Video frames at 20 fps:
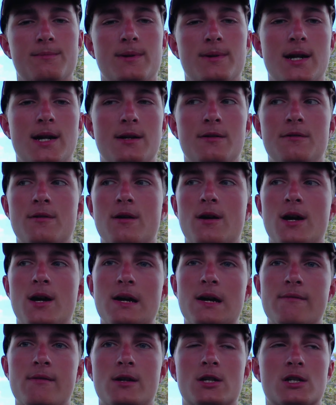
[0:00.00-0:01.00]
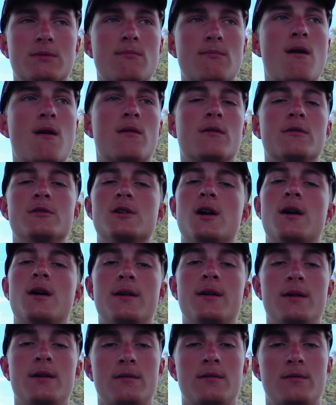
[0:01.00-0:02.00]
but I do not have a smaller John
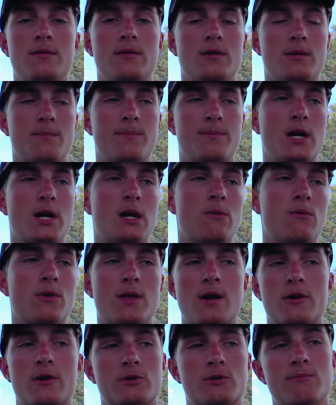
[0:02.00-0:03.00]
Deere to compare with our